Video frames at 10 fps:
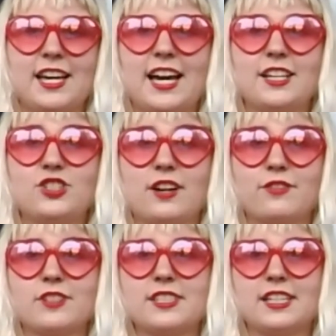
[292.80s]
At
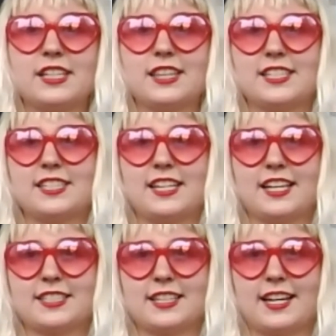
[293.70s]
Jefferson, the
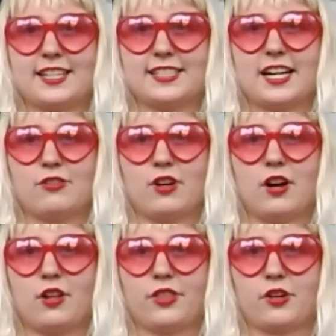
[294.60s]
stands line down
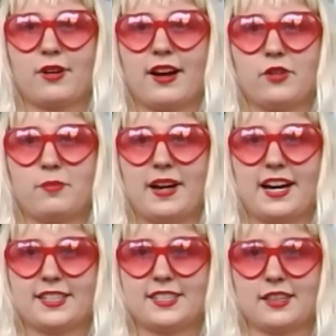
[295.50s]
all the gravel
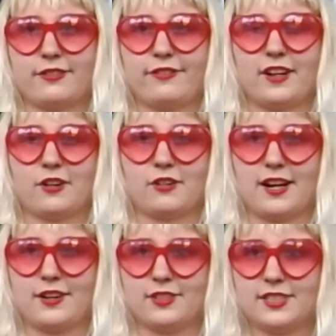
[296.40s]
paths of the
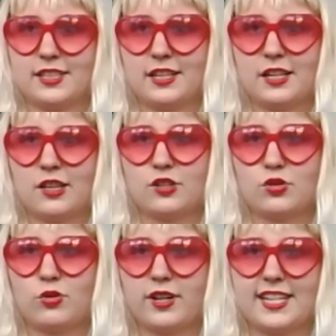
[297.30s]
fairgrounds, the
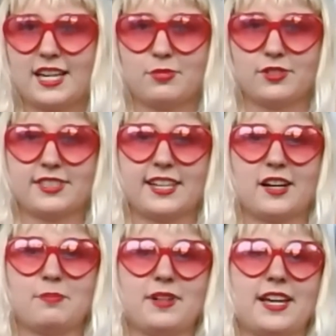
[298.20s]
toy tables set
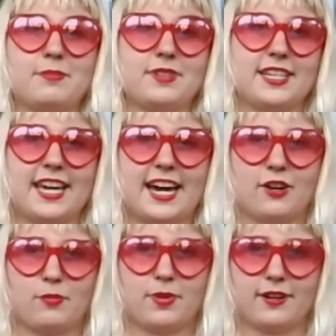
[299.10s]
up in empty
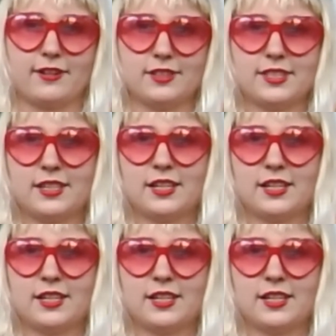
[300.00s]
cattle barns.